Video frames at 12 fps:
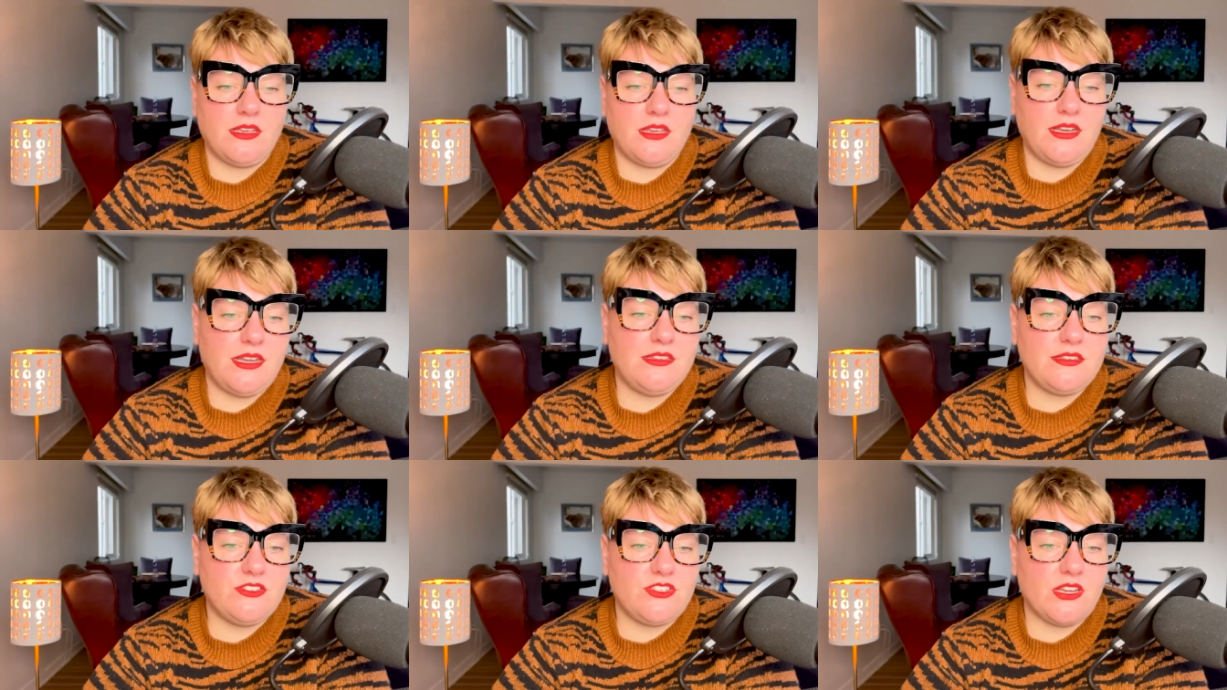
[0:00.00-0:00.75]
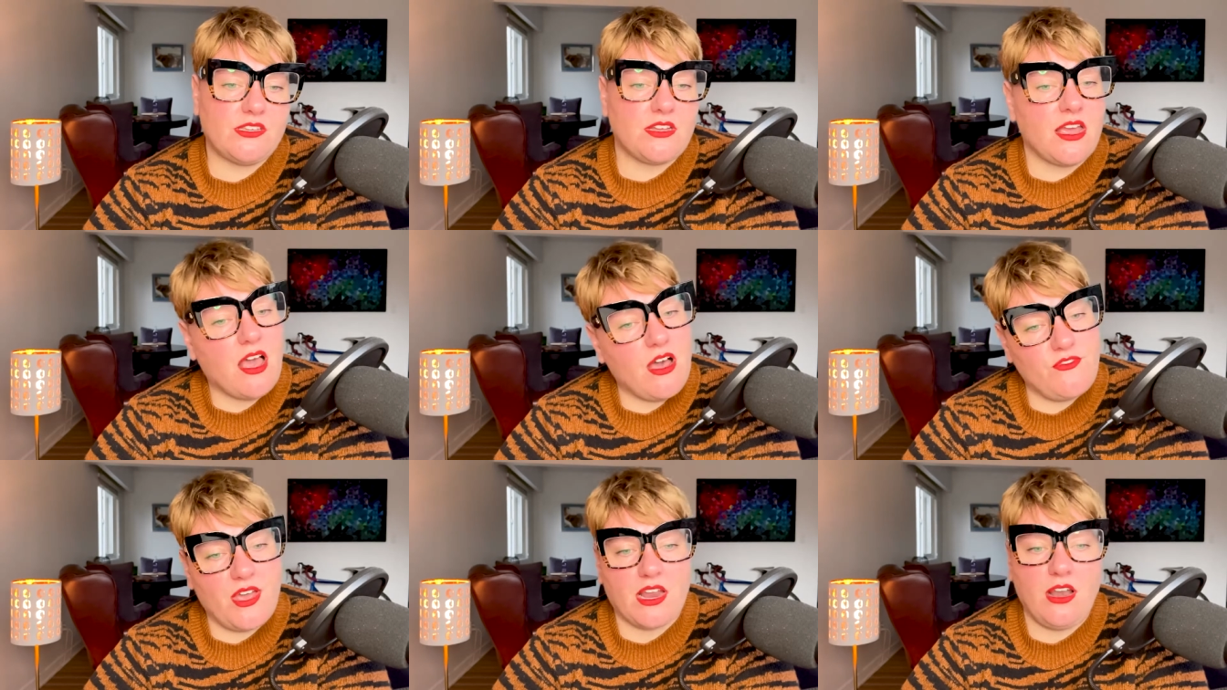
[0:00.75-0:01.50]
It isn't just, I
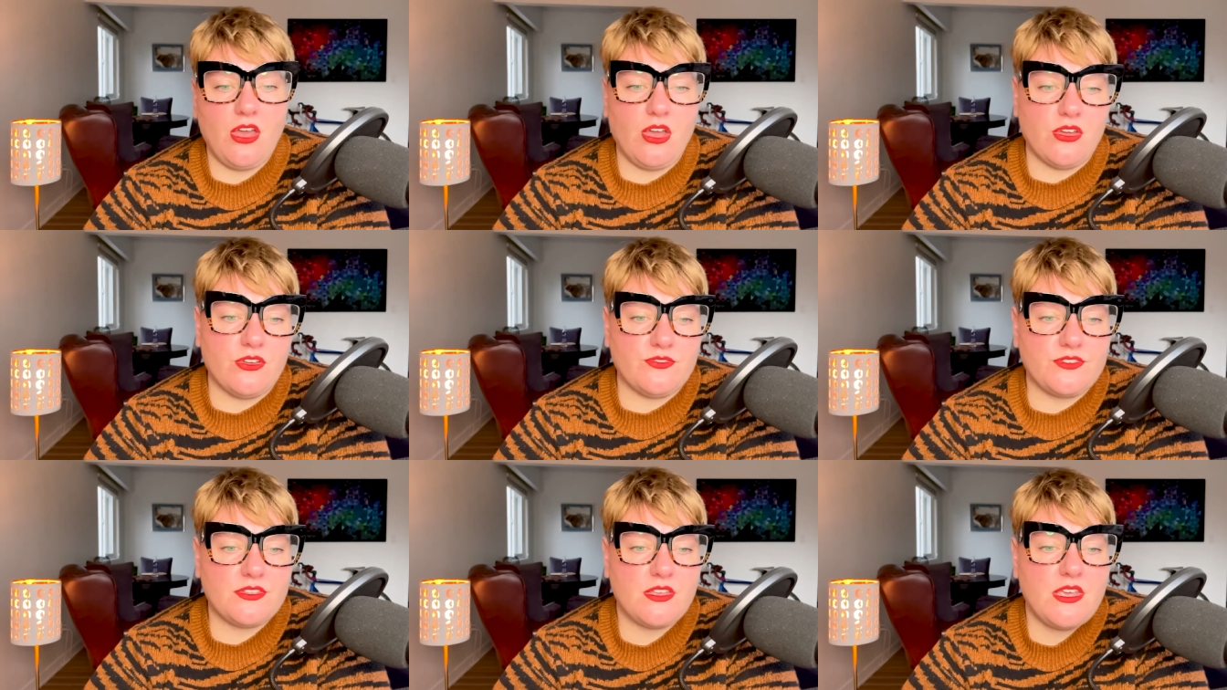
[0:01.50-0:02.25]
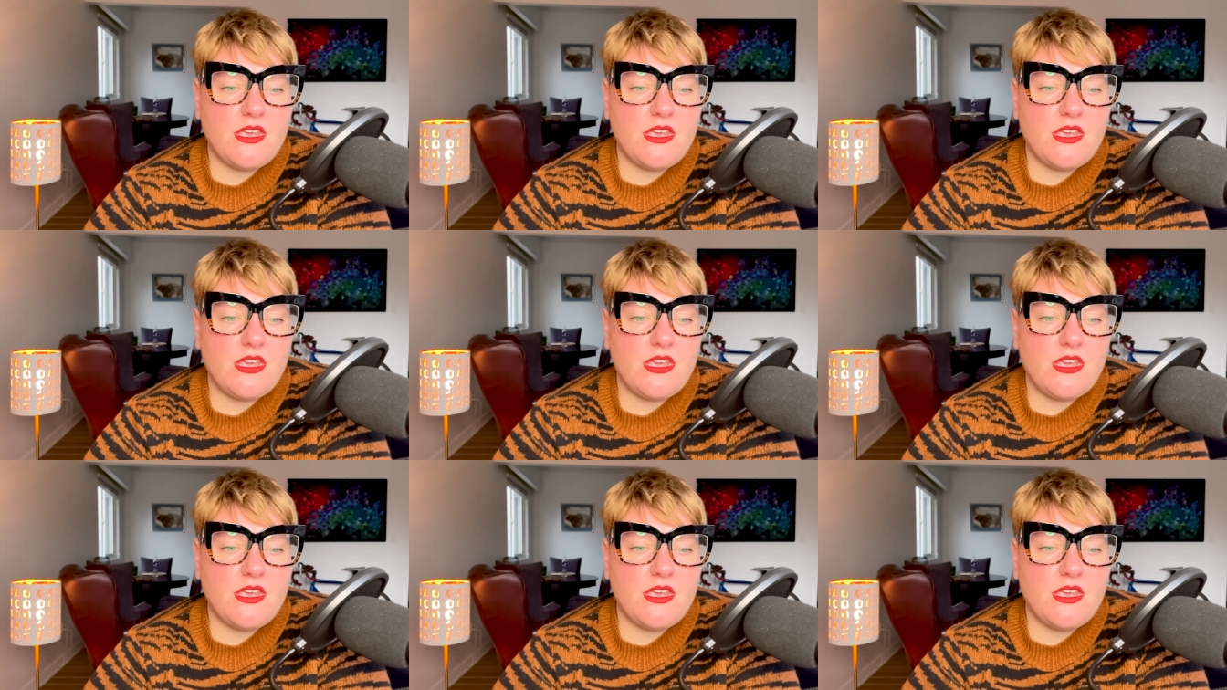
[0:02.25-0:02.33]
can't find clothes.